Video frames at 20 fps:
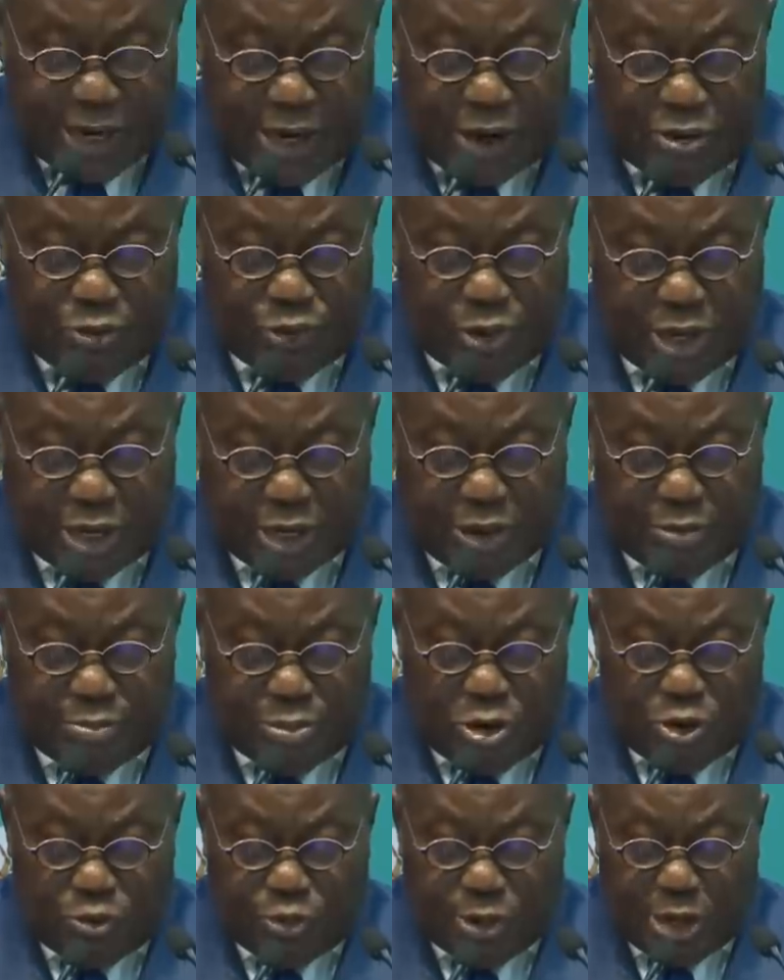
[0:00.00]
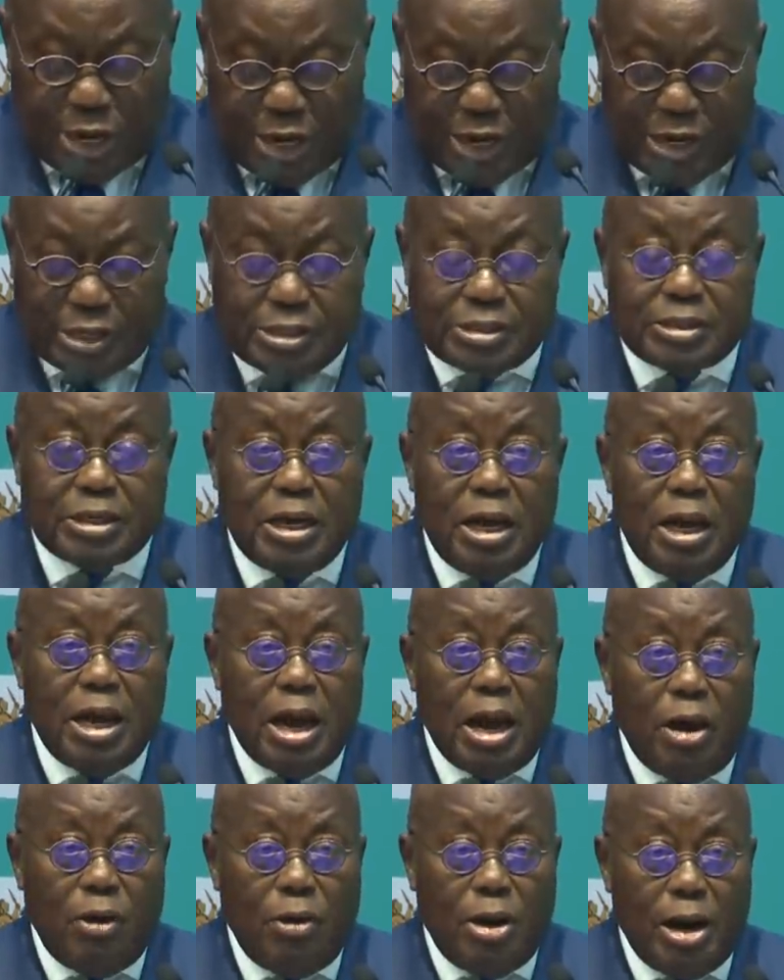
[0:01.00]
how we can mobilize
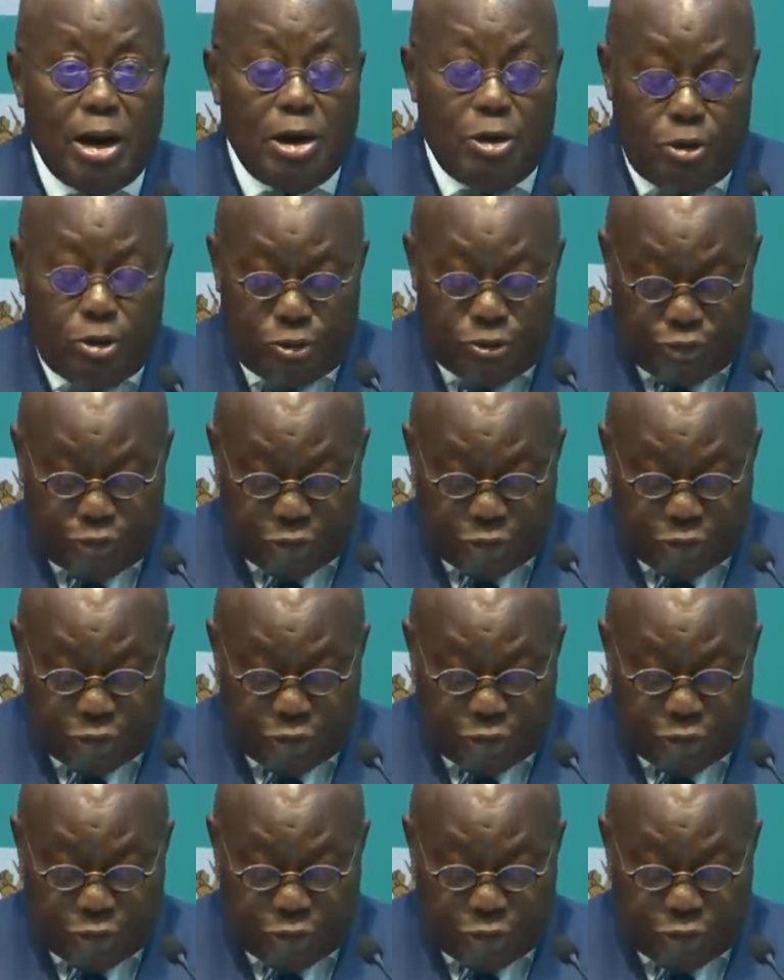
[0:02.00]
our own